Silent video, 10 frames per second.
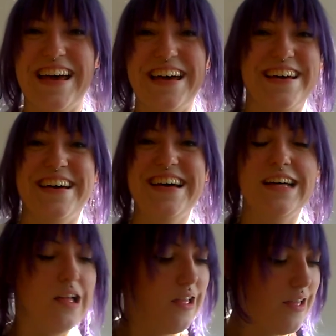
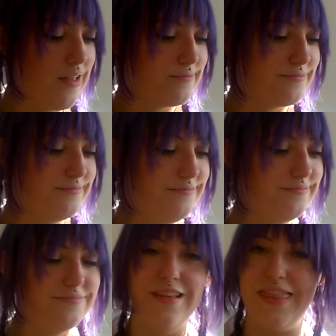
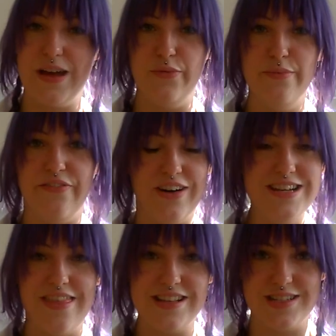That will be
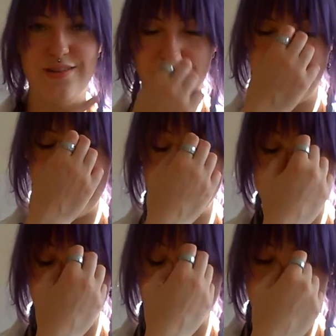fun. That's a new thing I've been
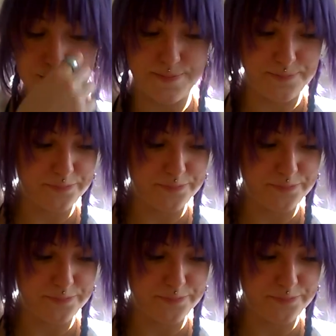talking about.